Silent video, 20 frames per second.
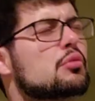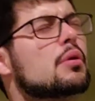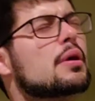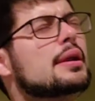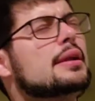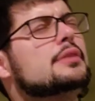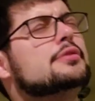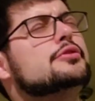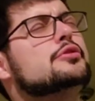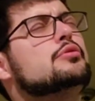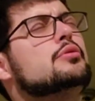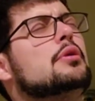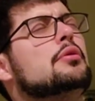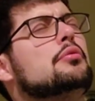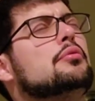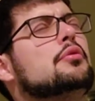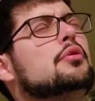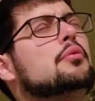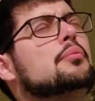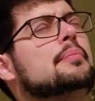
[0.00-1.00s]
want to do a
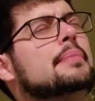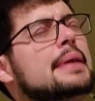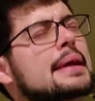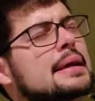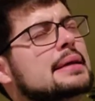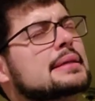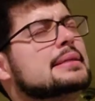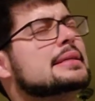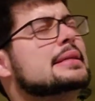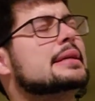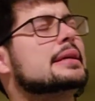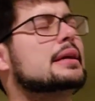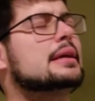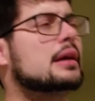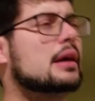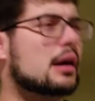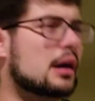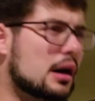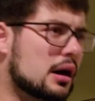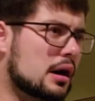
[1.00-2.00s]
romantic
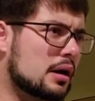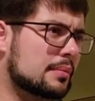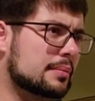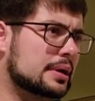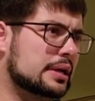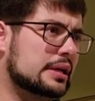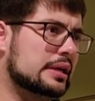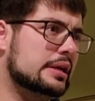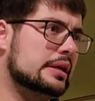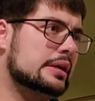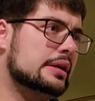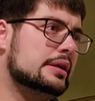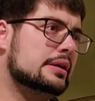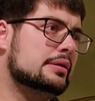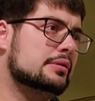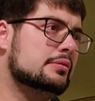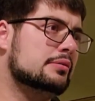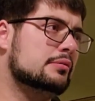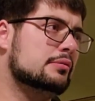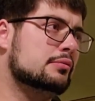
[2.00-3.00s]

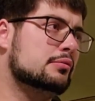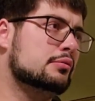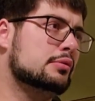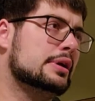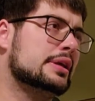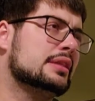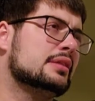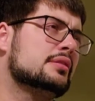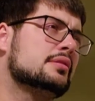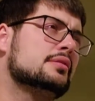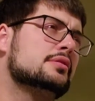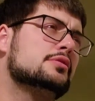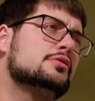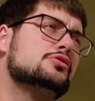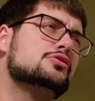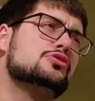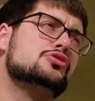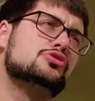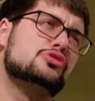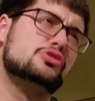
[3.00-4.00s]
comedy with...
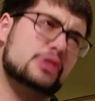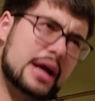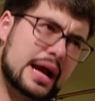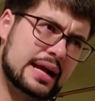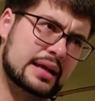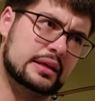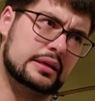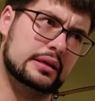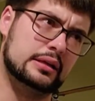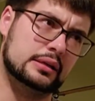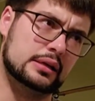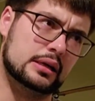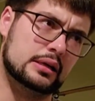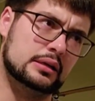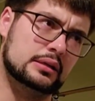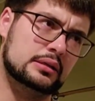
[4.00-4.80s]
Dracula.